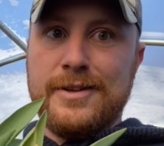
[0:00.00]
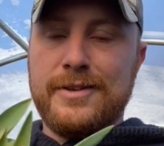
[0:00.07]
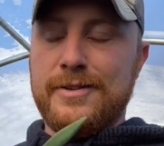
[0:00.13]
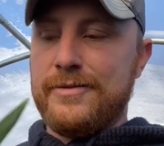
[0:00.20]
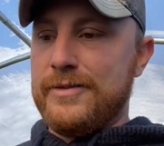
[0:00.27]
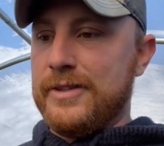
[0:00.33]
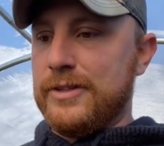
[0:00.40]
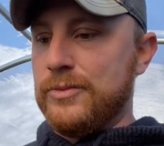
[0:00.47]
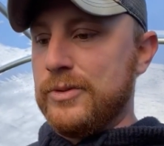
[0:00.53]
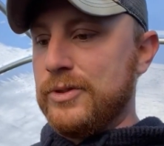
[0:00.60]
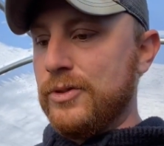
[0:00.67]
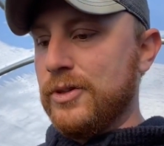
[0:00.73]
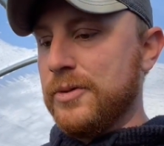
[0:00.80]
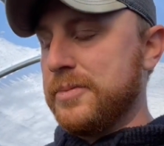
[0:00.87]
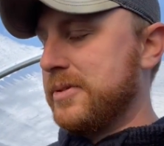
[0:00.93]
fill in with
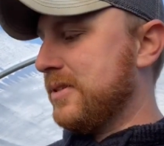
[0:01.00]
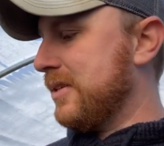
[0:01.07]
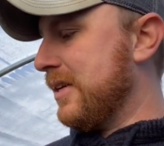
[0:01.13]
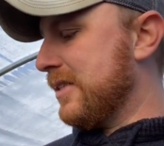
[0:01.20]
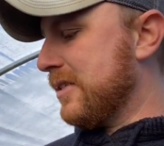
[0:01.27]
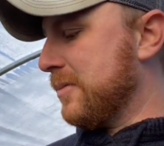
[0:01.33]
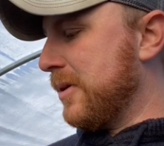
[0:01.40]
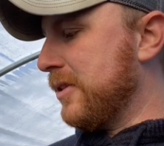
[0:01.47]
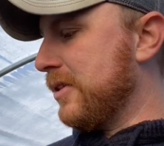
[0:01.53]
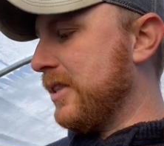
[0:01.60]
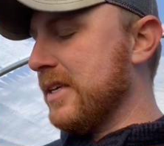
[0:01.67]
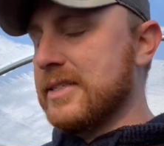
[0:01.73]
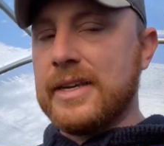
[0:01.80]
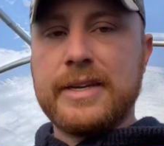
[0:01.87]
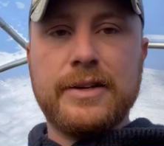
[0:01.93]
tulips and some other
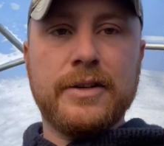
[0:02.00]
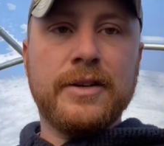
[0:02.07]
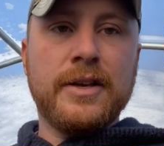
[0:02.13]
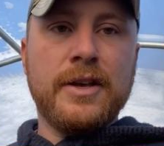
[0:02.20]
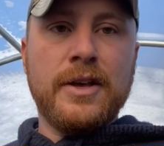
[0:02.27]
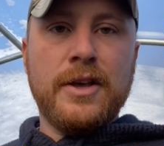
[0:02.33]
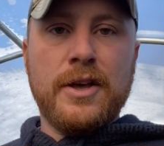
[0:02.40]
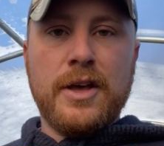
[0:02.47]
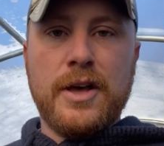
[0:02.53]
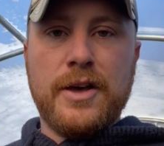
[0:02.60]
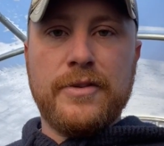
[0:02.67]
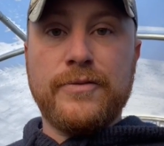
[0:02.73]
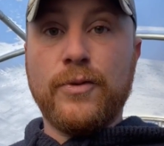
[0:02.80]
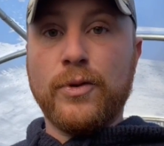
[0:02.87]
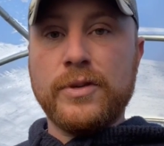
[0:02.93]
things I can
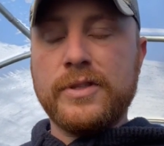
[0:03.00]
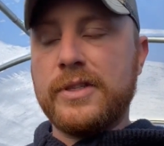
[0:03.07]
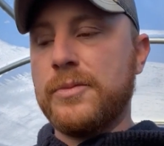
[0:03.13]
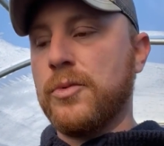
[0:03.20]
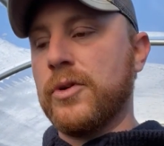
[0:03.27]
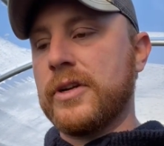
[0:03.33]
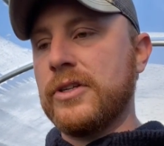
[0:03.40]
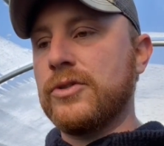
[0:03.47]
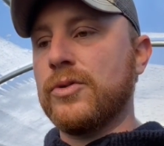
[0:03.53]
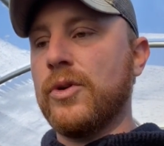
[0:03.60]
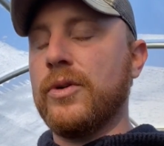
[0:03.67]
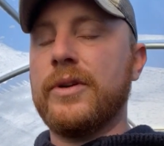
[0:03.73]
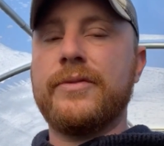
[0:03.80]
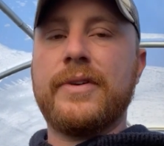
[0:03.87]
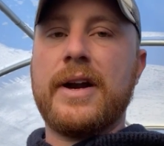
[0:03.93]
force in a more
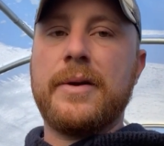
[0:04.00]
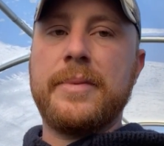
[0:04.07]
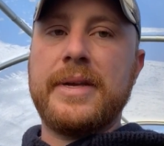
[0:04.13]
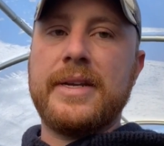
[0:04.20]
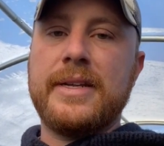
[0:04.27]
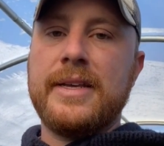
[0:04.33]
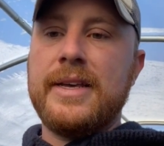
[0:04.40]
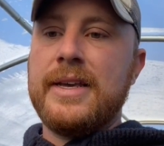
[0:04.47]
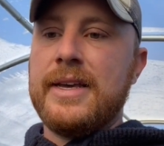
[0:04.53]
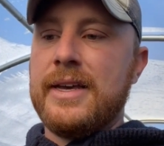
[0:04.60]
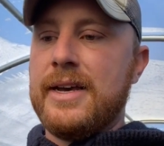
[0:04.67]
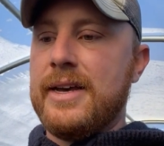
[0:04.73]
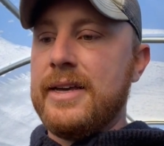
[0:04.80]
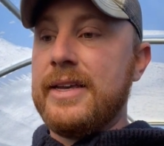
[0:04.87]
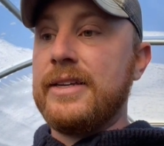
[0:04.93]
controlled environment
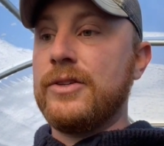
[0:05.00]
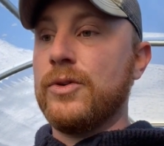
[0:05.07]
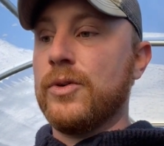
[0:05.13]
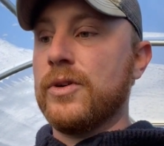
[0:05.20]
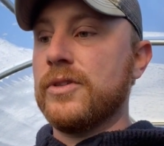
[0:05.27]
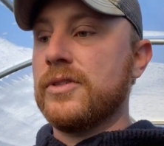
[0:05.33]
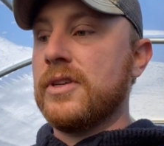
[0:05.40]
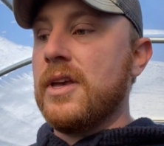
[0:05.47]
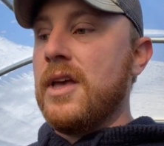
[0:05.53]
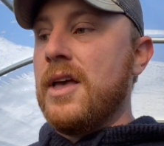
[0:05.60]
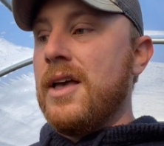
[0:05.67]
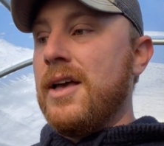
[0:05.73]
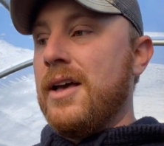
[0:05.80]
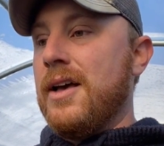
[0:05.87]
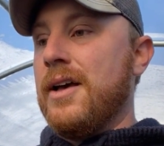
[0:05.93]
indoors,
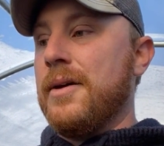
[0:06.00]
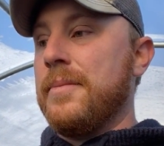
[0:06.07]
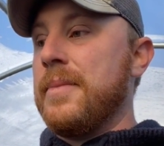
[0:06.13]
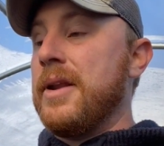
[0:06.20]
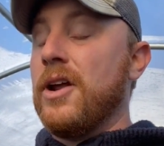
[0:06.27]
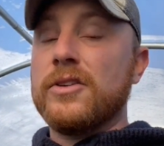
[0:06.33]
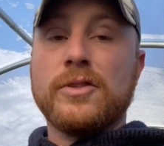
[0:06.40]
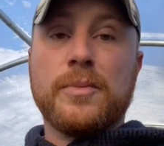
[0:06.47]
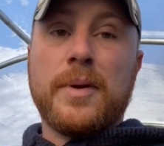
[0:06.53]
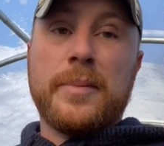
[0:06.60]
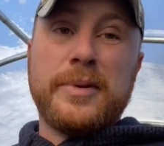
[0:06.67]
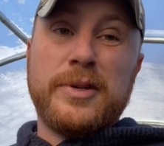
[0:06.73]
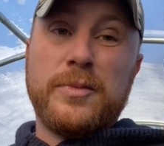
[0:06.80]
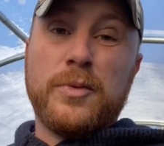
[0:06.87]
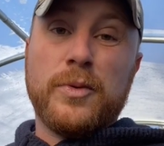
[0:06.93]
and also
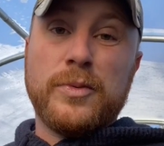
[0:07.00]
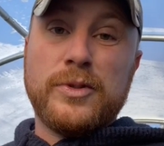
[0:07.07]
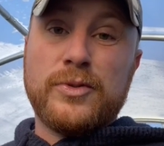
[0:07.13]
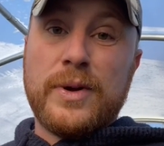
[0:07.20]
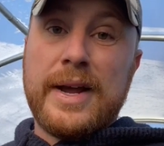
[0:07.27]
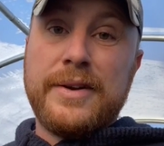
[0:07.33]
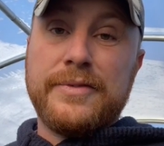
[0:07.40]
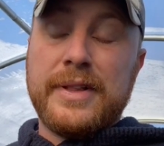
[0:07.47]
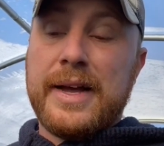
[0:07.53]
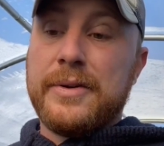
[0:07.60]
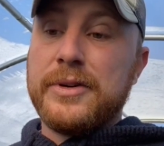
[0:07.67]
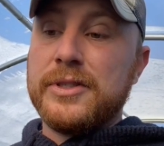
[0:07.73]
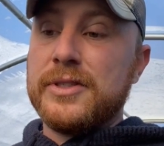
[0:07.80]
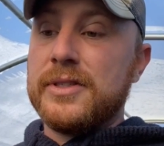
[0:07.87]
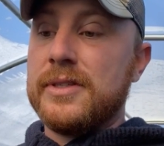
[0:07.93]
probably do more with dried
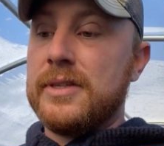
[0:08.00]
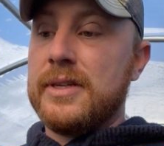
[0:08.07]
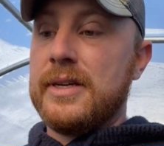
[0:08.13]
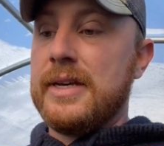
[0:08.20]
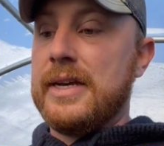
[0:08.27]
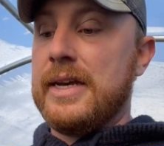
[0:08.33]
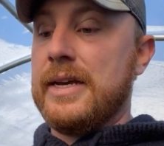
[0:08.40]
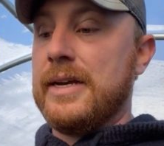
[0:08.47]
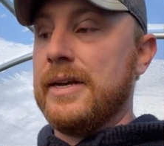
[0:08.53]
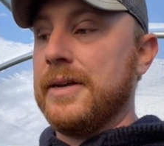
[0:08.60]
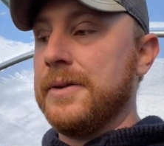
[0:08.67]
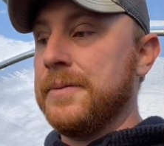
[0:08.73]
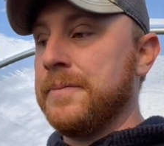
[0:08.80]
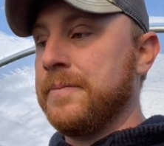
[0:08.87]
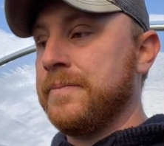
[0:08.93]
flowers
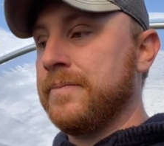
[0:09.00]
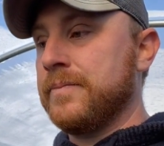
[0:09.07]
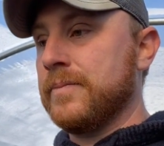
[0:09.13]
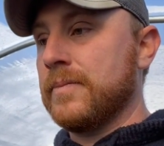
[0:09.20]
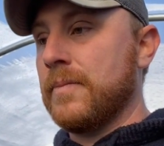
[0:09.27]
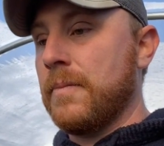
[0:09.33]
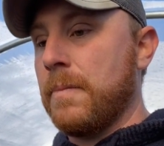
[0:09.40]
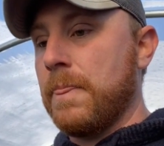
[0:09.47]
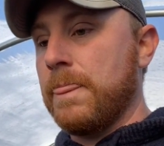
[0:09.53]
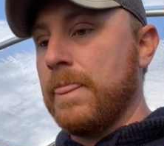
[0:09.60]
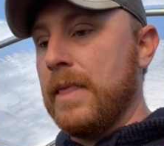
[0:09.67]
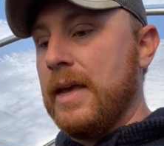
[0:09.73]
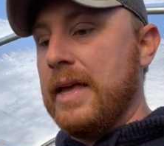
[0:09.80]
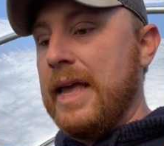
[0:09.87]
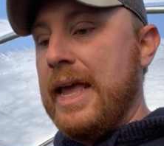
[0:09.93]

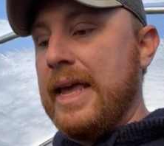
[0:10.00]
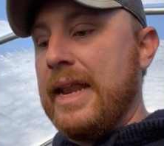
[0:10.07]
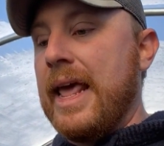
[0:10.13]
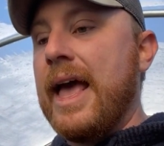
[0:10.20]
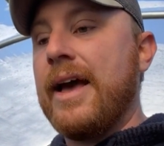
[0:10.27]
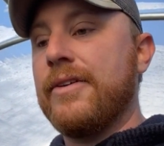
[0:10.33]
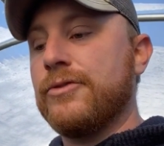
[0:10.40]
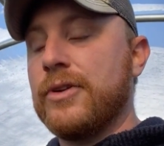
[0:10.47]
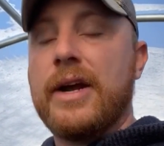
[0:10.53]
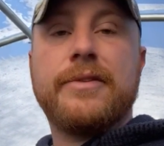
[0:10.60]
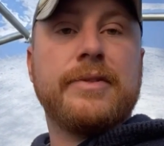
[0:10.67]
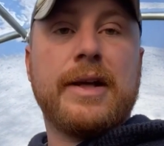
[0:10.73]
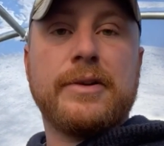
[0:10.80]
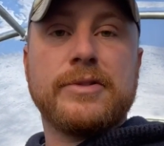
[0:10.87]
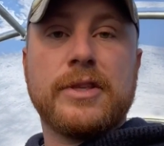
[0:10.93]
and have dried
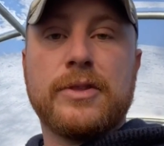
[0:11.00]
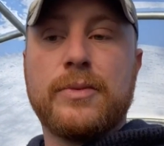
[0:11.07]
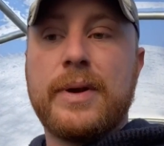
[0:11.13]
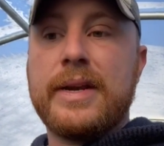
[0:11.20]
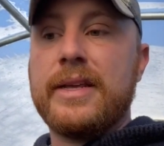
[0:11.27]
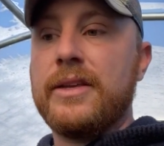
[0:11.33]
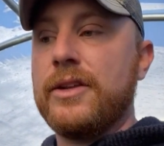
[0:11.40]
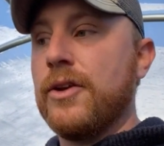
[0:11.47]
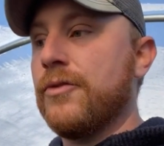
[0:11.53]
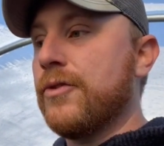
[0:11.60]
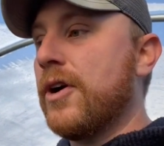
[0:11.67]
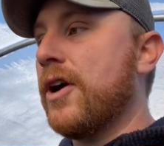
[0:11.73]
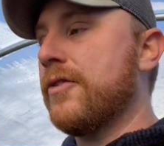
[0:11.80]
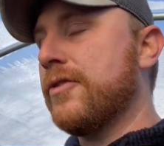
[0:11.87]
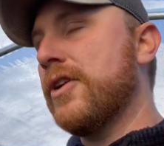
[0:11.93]
flowers at the ready. You know,
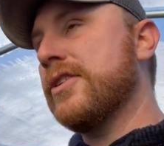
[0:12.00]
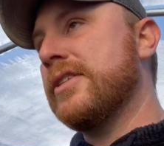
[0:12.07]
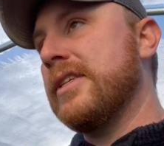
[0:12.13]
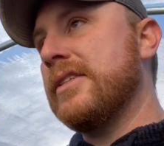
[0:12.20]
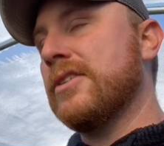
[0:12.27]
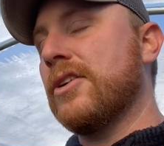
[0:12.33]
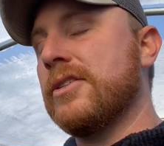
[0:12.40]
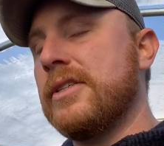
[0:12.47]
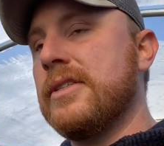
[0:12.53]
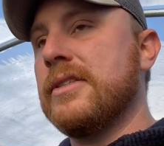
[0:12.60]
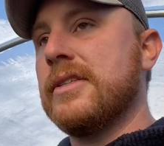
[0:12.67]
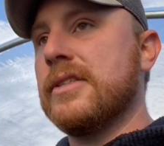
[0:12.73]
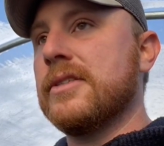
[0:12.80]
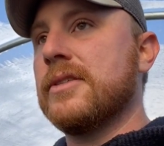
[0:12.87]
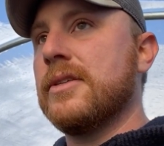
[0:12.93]
for our season
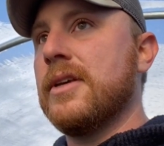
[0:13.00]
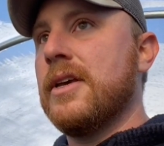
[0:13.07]
is